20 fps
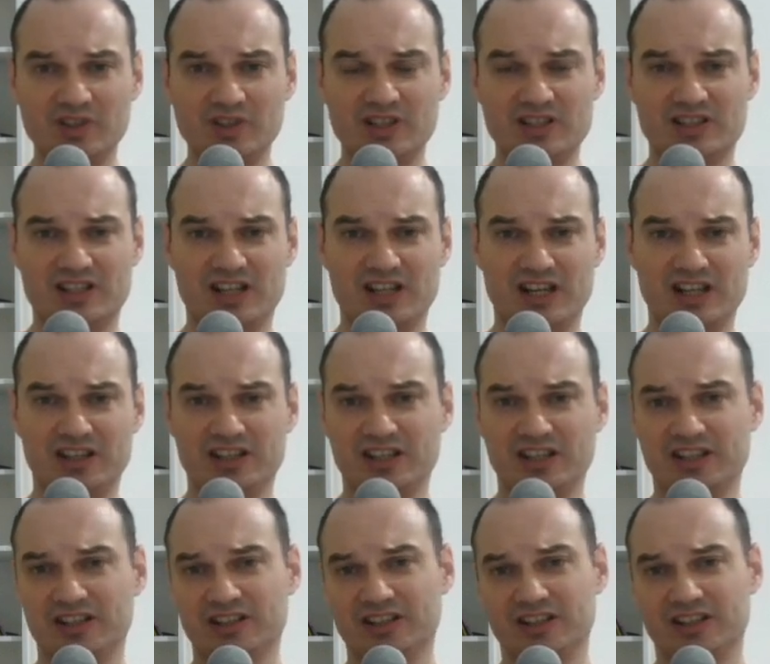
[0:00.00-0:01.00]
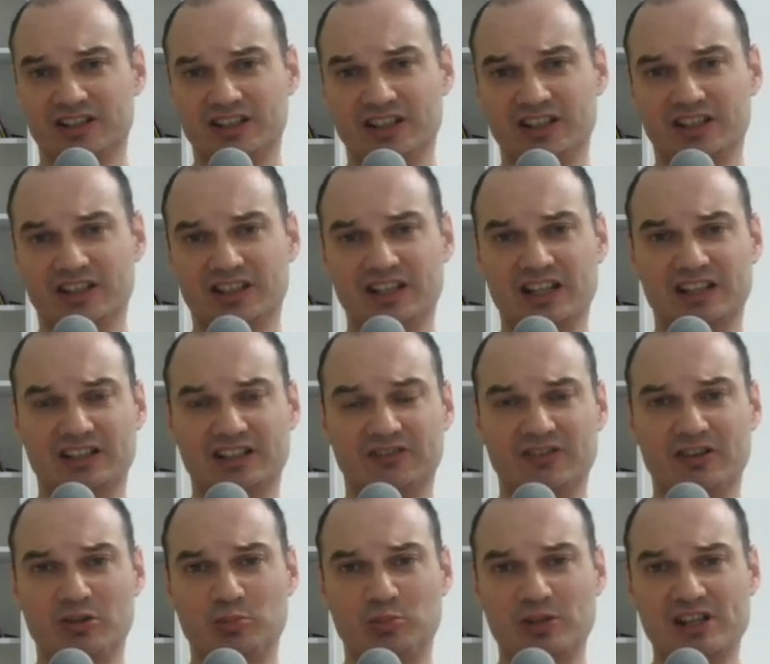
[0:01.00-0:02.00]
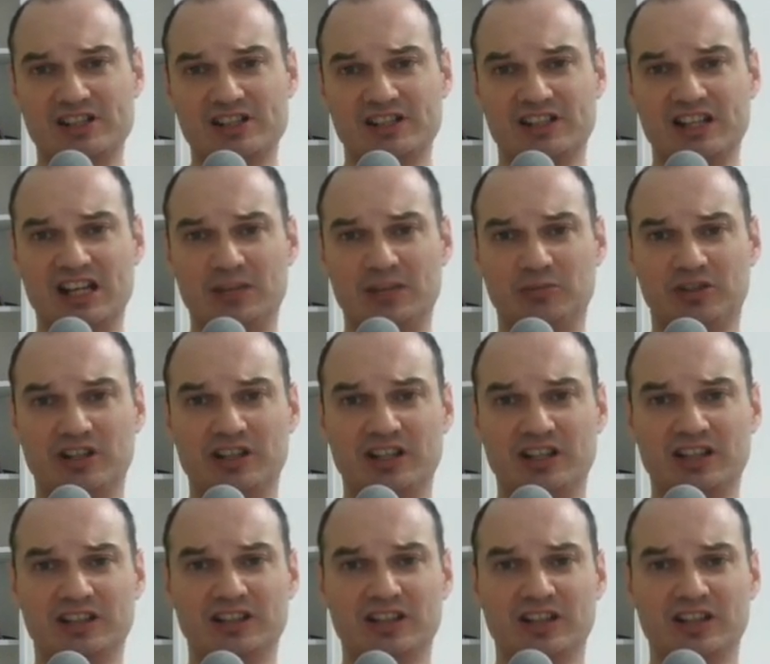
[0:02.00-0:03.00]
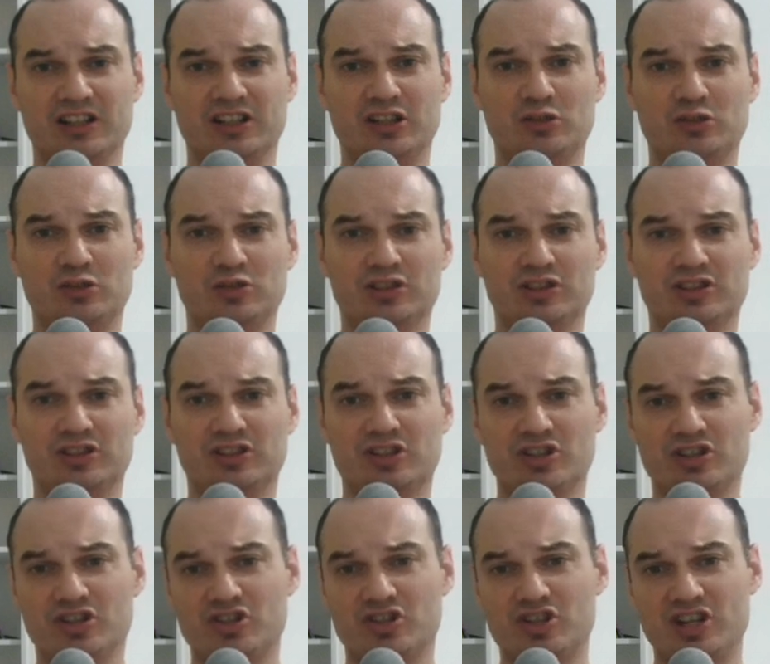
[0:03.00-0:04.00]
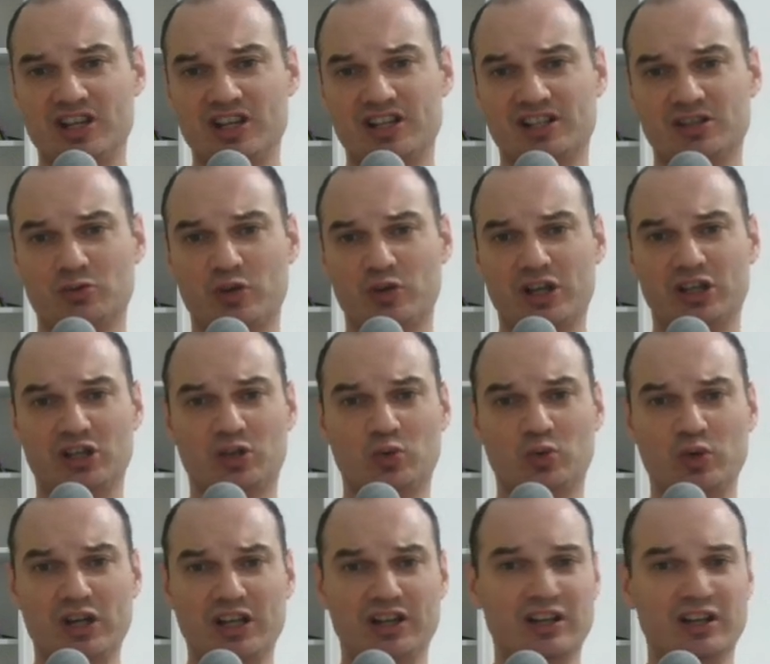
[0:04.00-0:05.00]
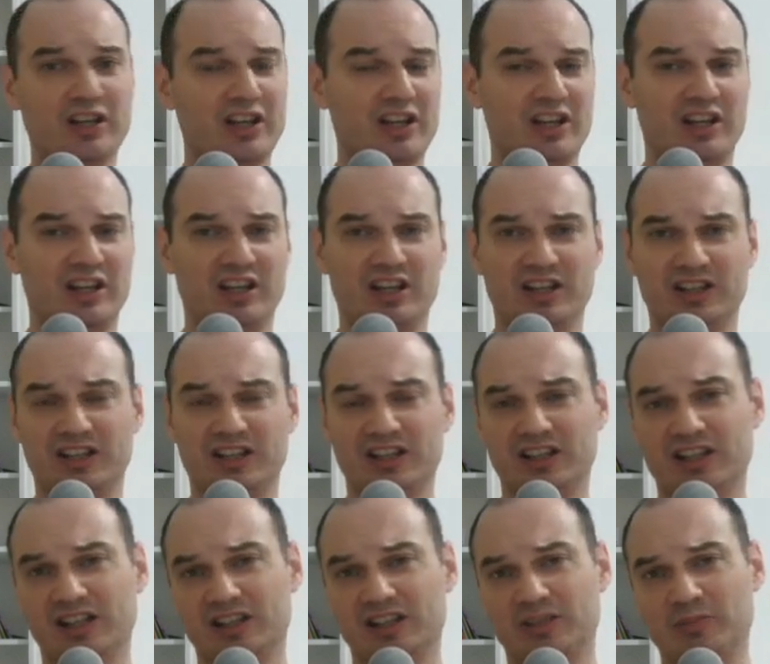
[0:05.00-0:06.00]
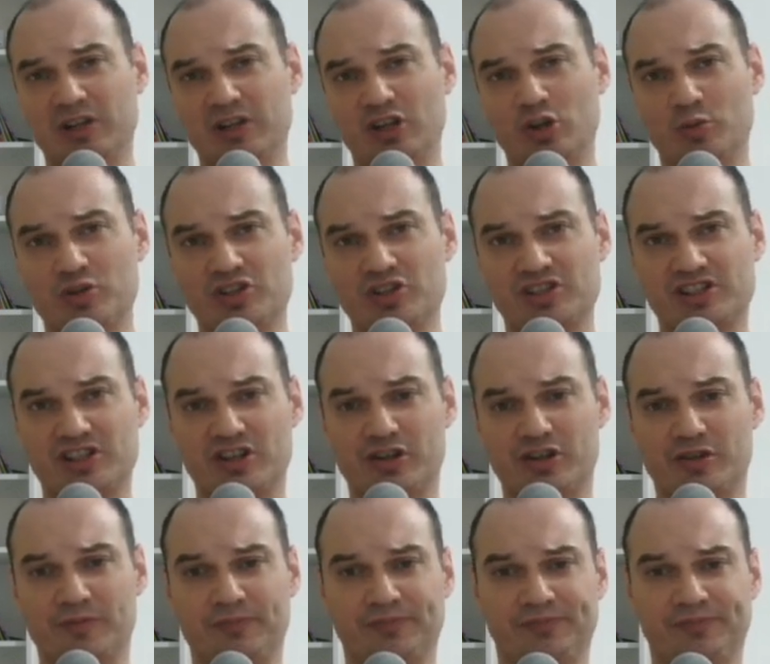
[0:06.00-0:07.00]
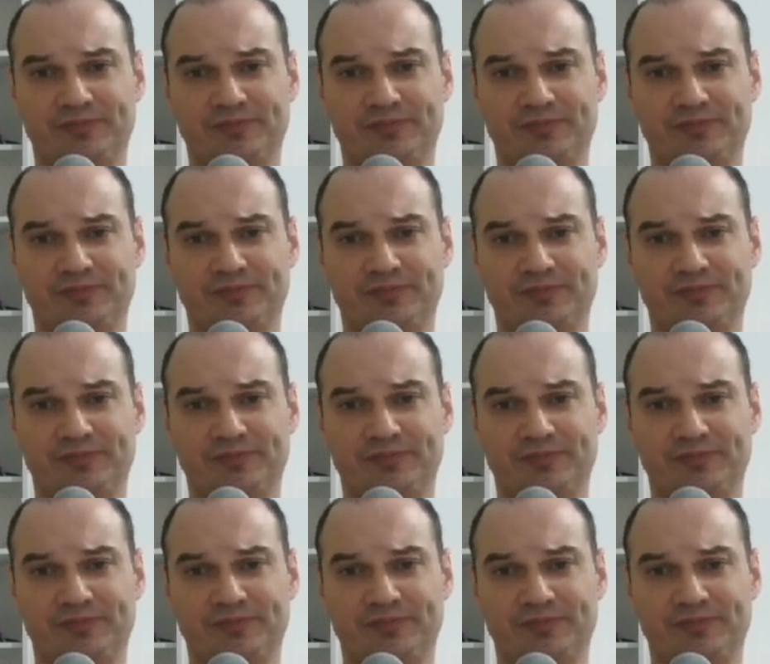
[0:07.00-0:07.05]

side, and he got a very pleasant game. He could chase away the queen, and he got many options here.